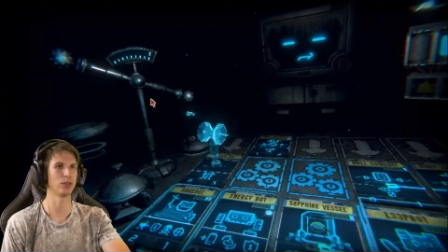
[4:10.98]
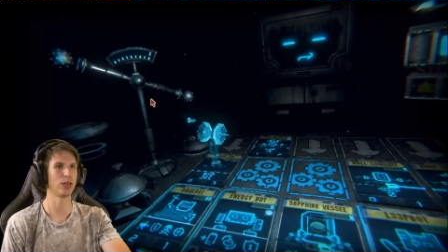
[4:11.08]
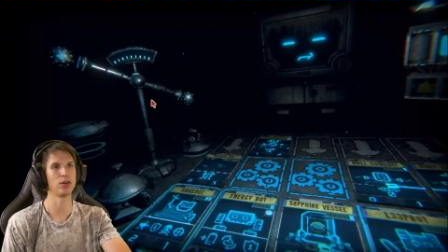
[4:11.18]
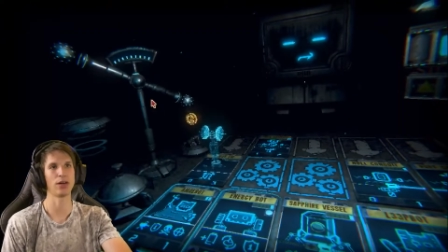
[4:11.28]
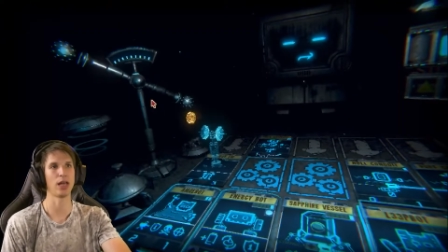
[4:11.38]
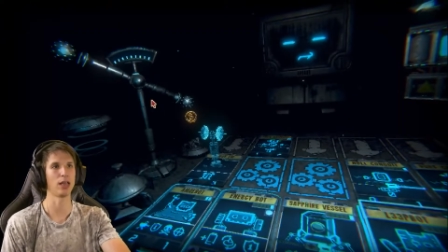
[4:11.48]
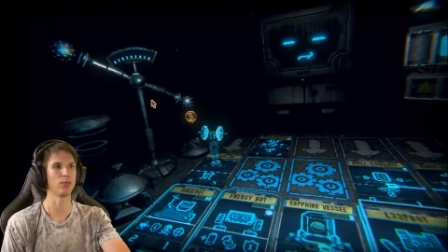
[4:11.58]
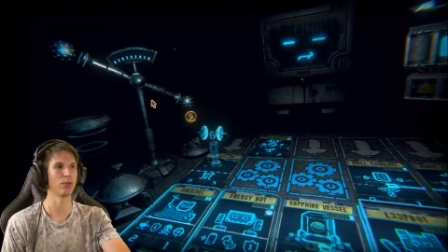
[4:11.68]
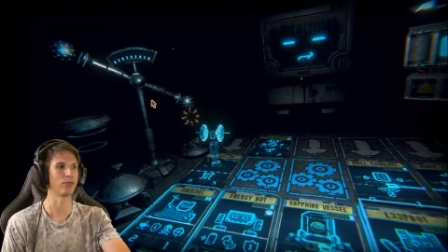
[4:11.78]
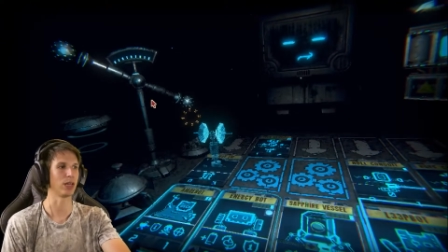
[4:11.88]
there
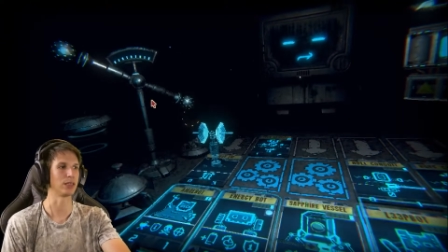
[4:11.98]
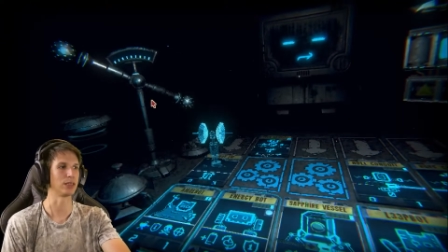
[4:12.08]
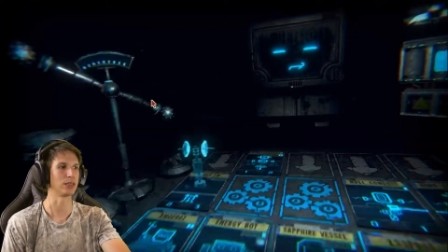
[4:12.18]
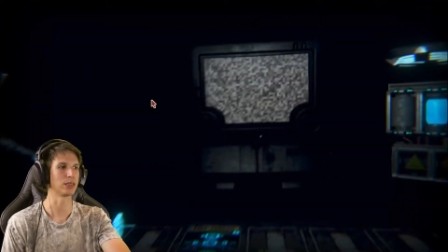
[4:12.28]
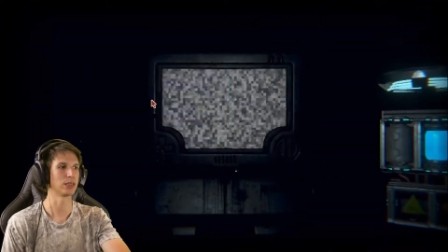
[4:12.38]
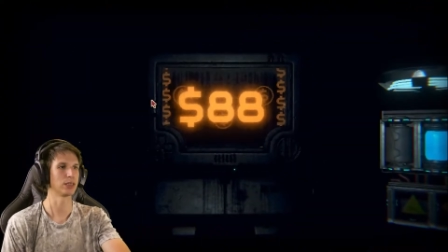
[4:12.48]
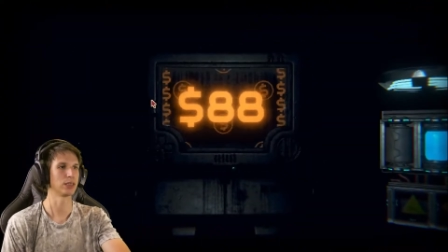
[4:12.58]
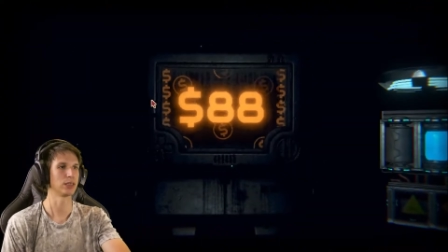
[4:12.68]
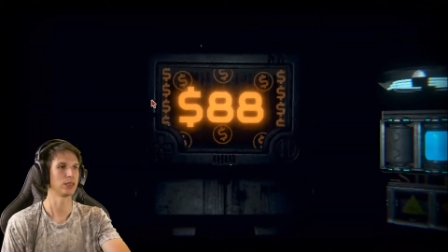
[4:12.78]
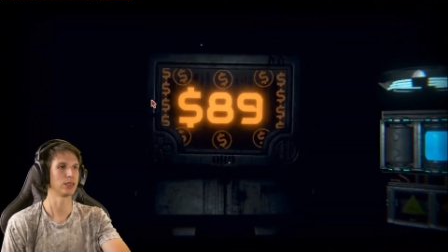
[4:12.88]
and we've done this.
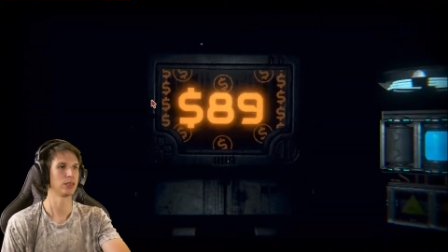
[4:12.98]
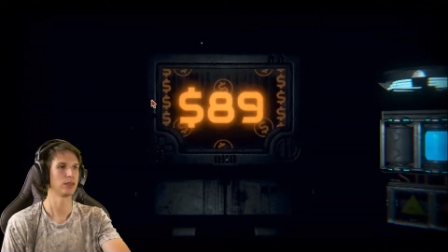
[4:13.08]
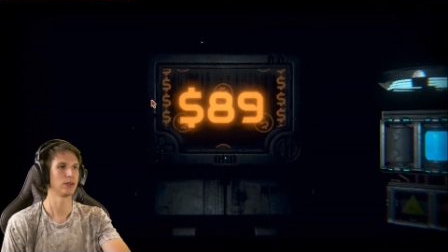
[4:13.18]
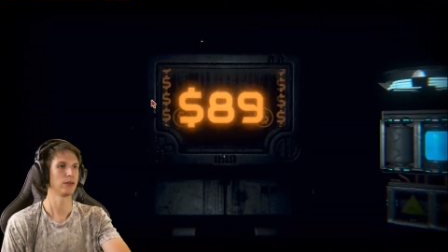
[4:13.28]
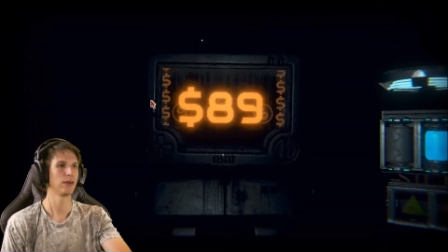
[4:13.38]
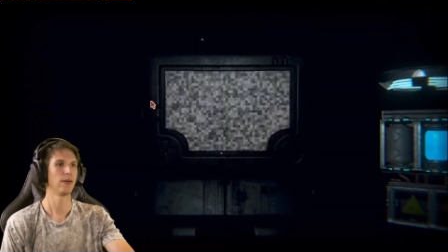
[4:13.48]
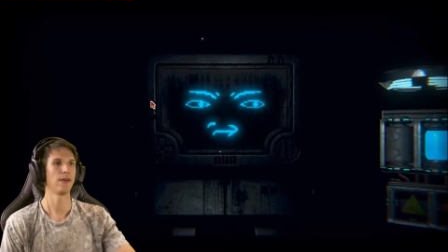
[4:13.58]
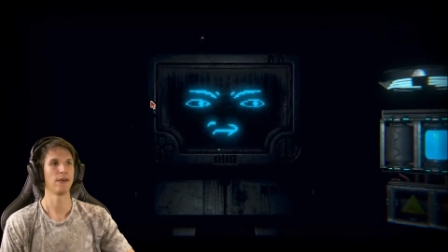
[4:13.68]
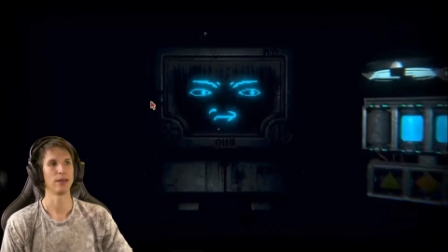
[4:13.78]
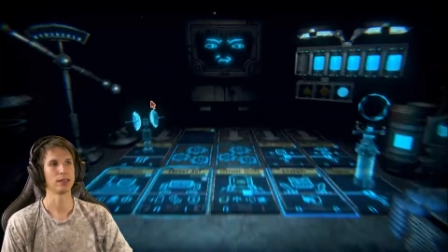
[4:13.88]

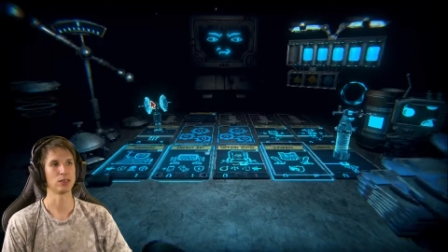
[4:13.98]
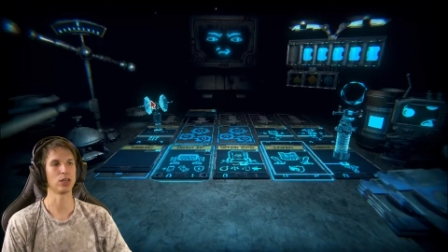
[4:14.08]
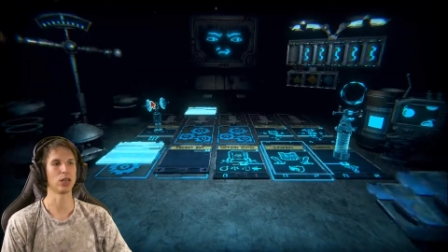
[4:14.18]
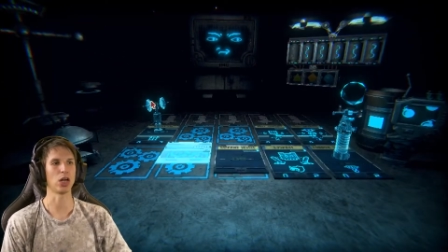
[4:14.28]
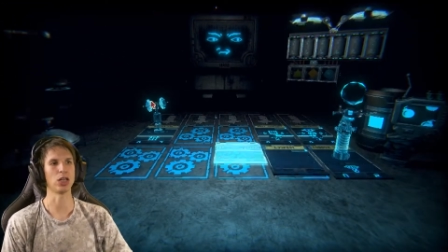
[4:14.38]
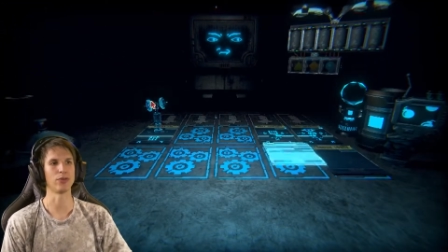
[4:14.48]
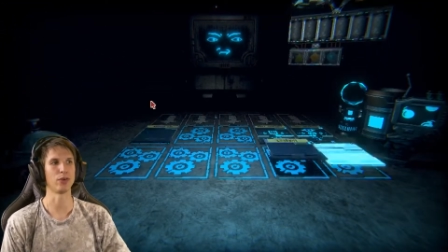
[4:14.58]
It's not a lot of